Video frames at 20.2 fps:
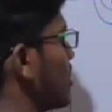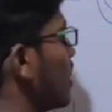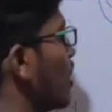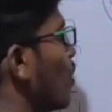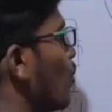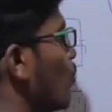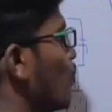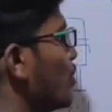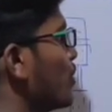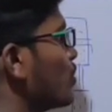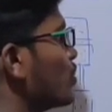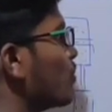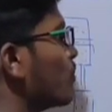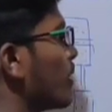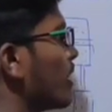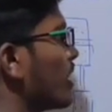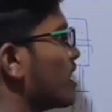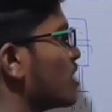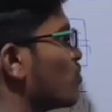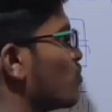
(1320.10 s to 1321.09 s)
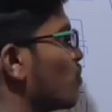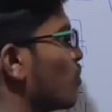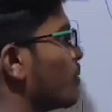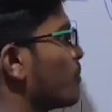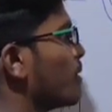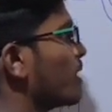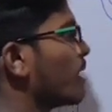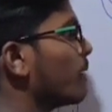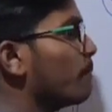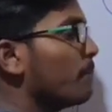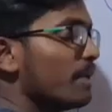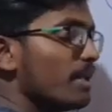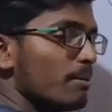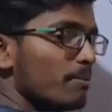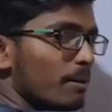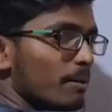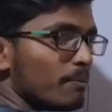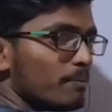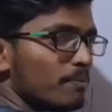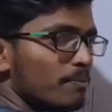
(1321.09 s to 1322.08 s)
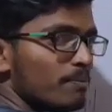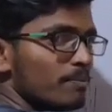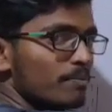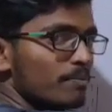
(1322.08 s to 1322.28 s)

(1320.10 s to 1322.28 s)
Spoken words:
is V2 minus V1 become minimum.